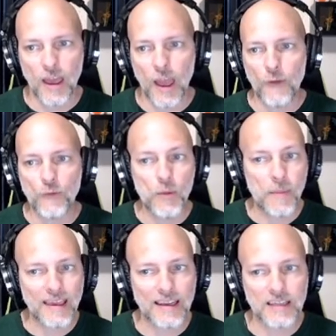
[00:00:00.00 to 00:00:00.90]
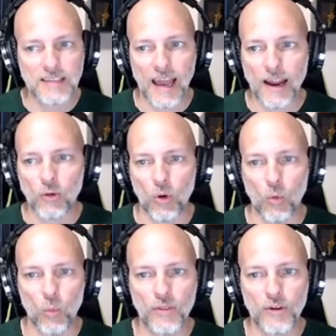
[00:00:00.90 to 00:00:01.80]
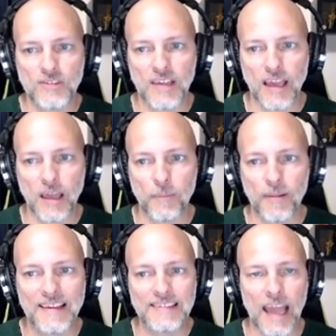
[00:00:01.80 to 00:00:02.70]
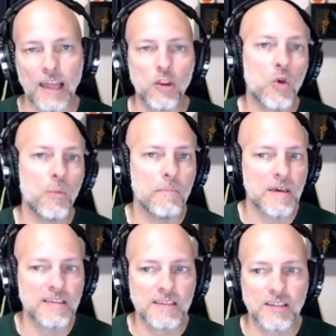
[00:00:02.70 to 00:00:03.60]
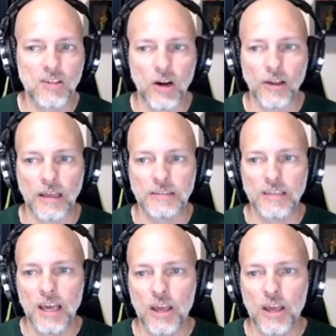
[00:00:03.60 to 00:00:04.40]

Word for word: If you make an attack roll with your psychic blades and you miss the target,